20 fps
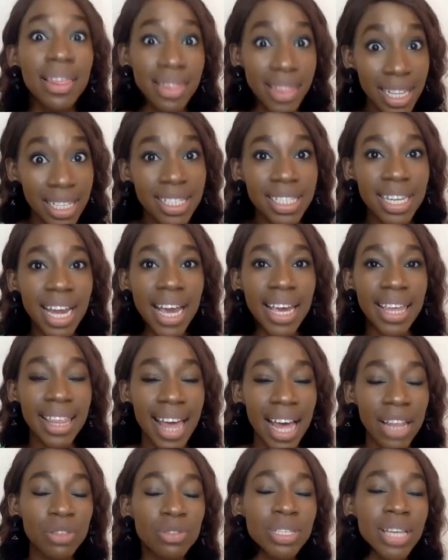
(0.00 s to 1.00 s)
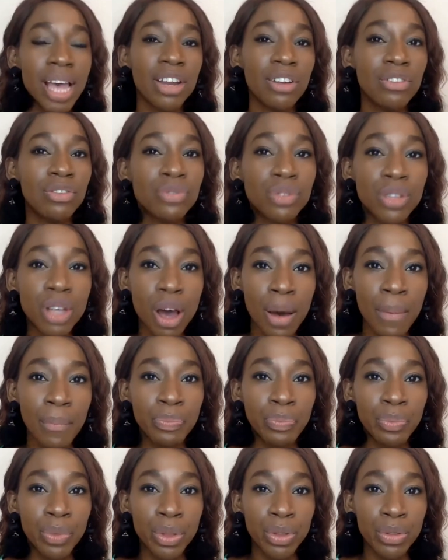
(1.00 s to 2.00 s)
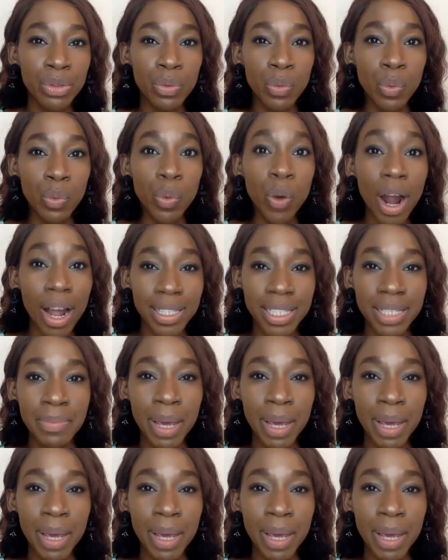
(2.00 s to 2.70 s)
Things like that, those kind of words